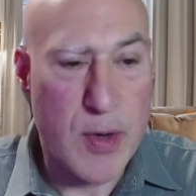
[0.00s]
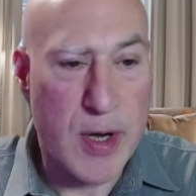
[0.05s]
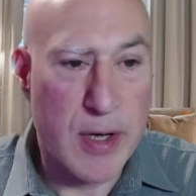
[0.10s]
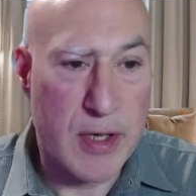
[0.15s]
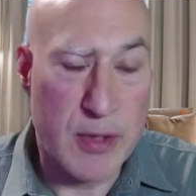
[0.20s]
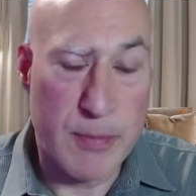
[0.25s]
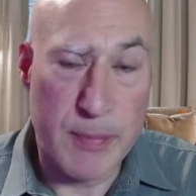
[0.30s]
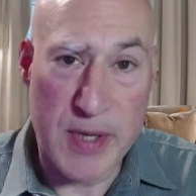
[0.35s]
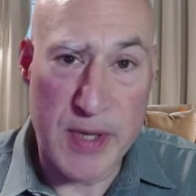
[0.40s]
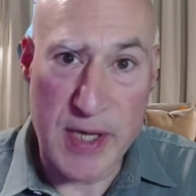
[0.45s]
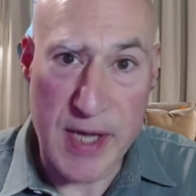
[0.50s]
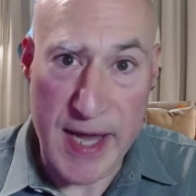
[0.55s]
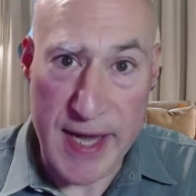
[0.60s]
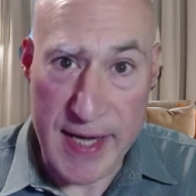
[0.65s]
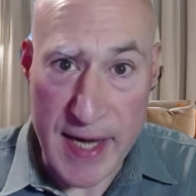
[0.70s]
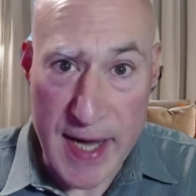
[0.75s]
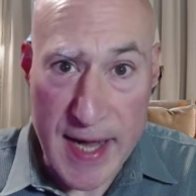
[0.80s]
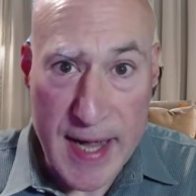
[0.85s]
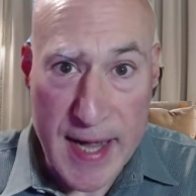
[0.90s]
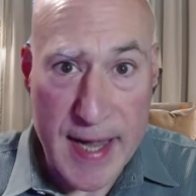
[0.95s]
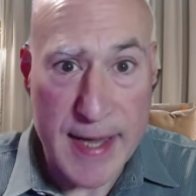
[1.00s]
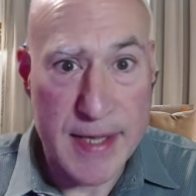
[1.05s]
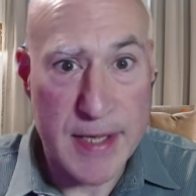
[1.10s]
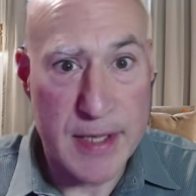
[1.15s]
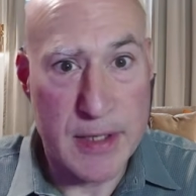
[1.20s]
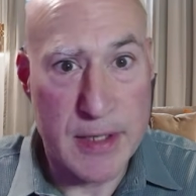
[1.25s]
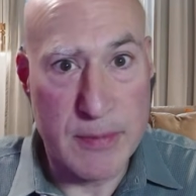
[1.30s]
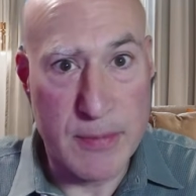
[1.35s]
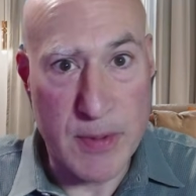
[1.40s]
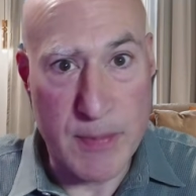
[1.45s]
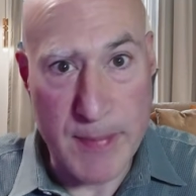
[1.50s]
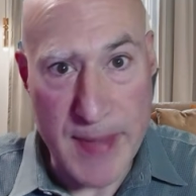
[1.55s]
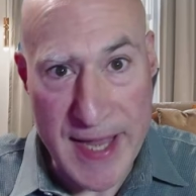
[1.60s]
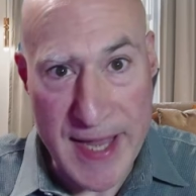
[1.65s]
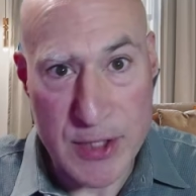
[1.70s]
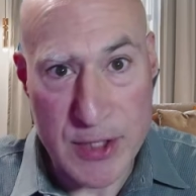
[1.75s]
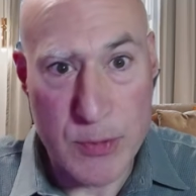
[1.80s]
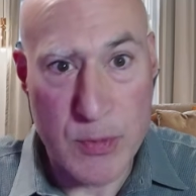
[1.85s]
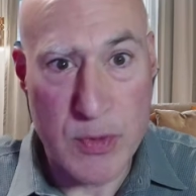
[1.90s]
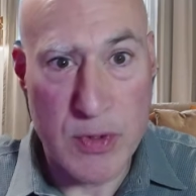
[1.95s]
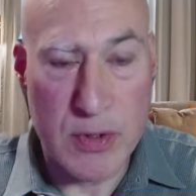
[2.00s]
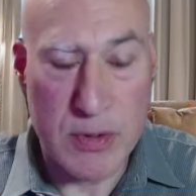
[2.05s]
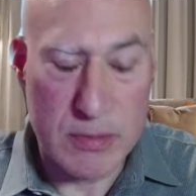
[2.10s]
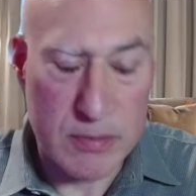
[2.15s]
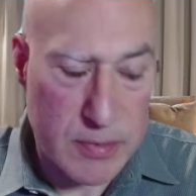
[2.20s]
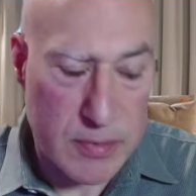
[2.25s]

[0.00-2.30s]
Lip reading: it could be AI, it could be manual.